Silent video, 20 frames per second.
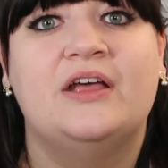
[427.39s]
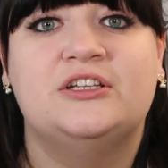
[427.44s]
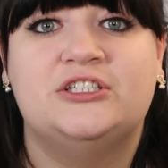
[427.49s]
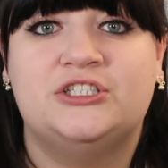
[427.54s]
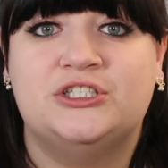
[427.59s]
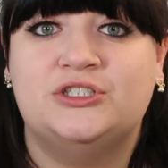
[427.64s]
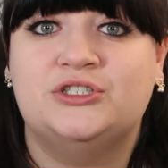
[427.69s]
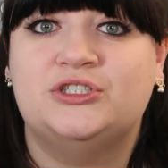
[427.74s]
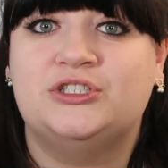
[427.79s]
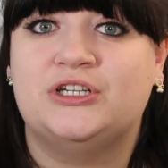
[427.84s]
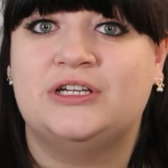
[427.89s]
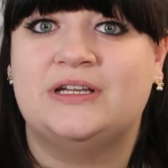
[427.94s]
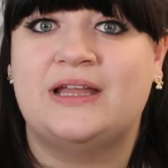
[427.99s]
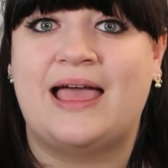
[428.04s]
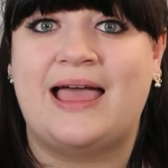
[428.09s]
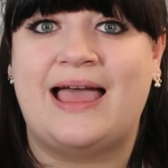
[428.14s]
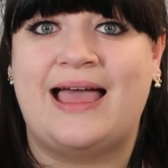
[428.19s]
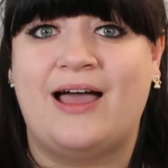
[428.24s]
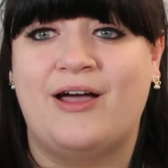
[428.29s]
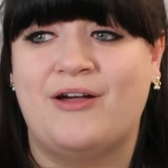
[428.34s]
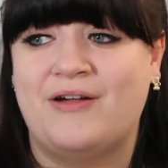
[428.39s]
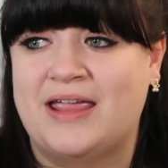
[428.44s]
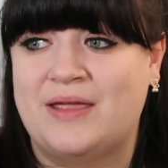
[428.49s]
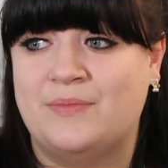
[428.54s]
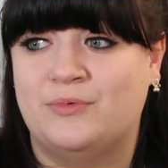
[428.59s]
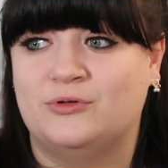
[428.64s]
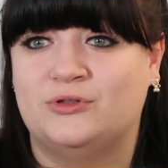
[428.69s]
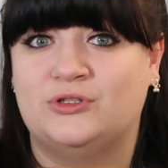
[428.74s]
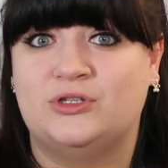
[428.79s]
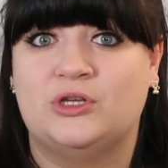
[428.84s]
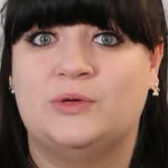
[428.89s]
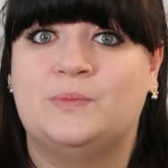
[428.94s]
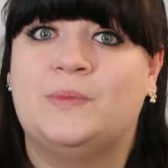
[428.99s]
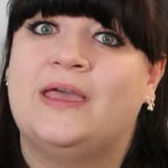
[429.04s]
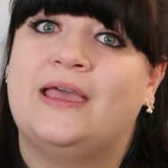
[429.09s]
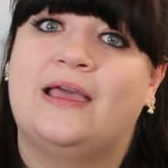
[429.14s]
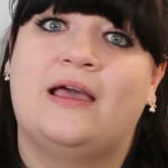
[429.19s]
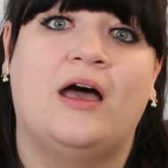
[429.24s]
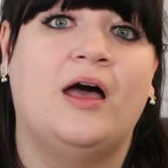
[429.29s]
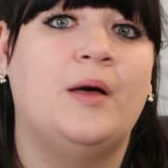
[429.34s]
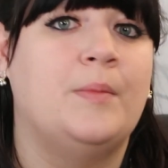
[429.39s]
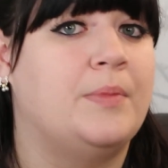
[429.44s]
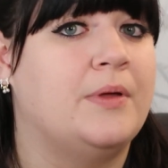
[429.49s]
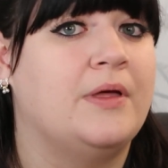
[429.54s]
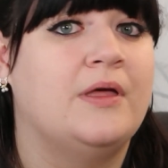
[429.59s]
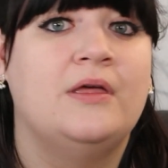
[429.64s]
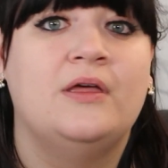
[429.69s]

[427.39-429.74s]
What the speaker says: Children are able to pick up